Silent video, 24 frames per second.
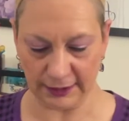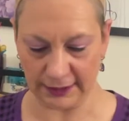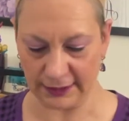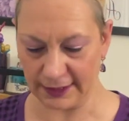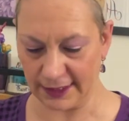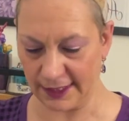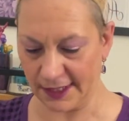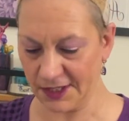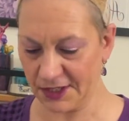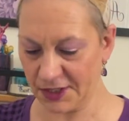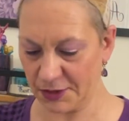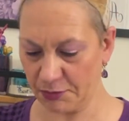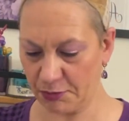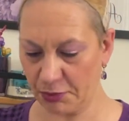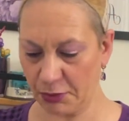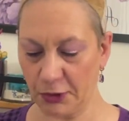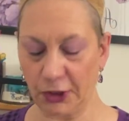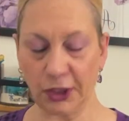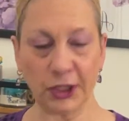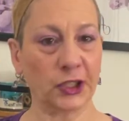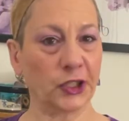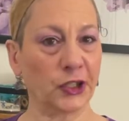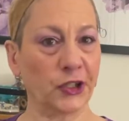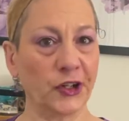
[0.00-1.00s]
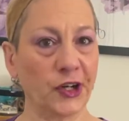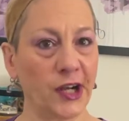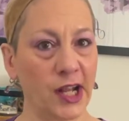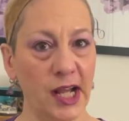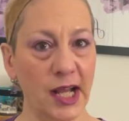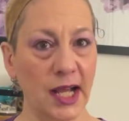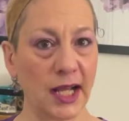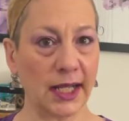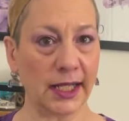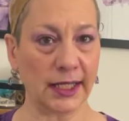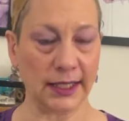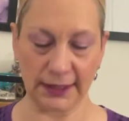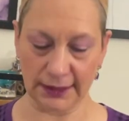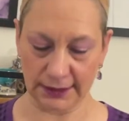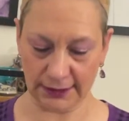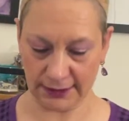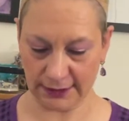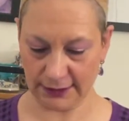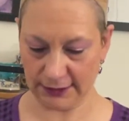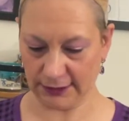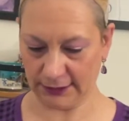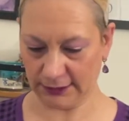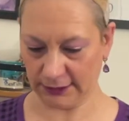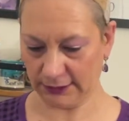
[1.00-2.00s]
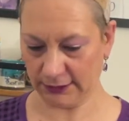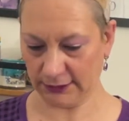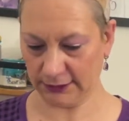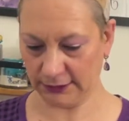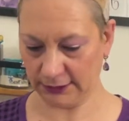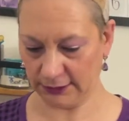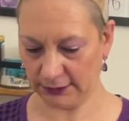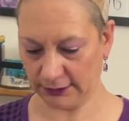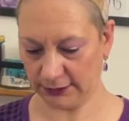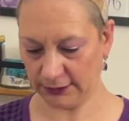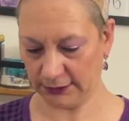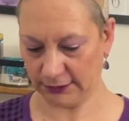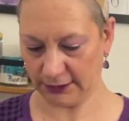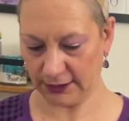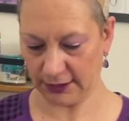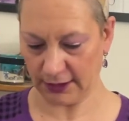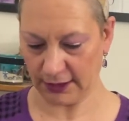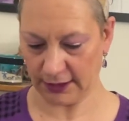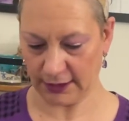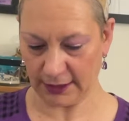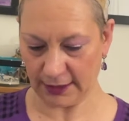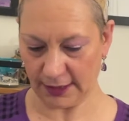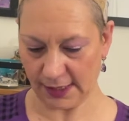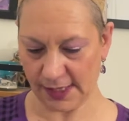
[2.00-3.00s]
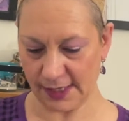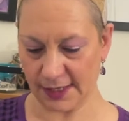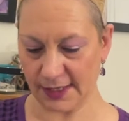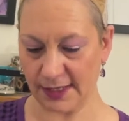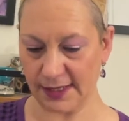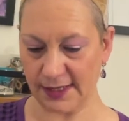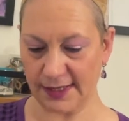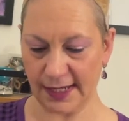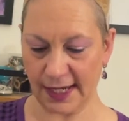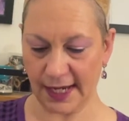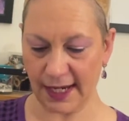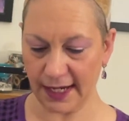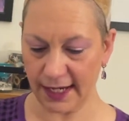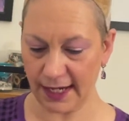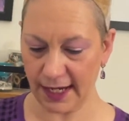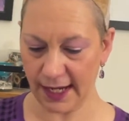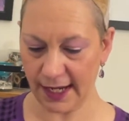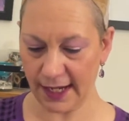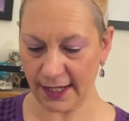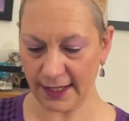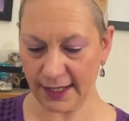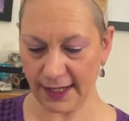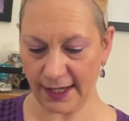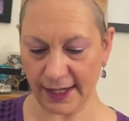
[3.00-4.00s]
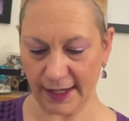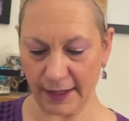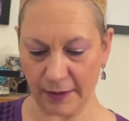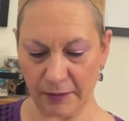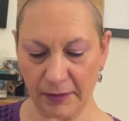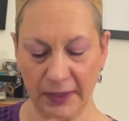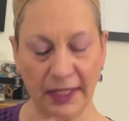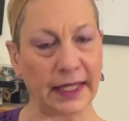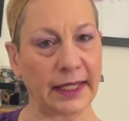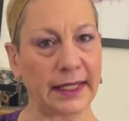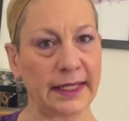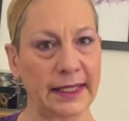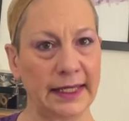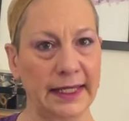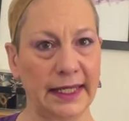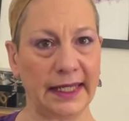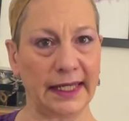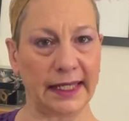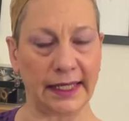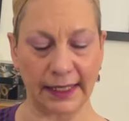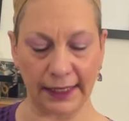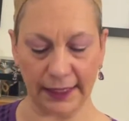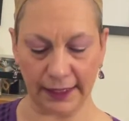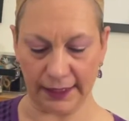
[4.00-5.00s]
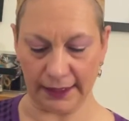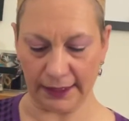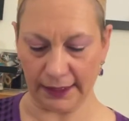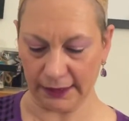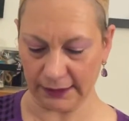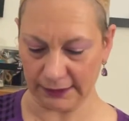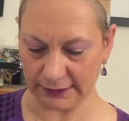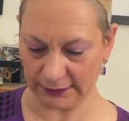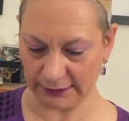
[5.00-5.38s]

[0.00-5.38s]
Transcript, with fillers: let's put her on. And today I am Indie.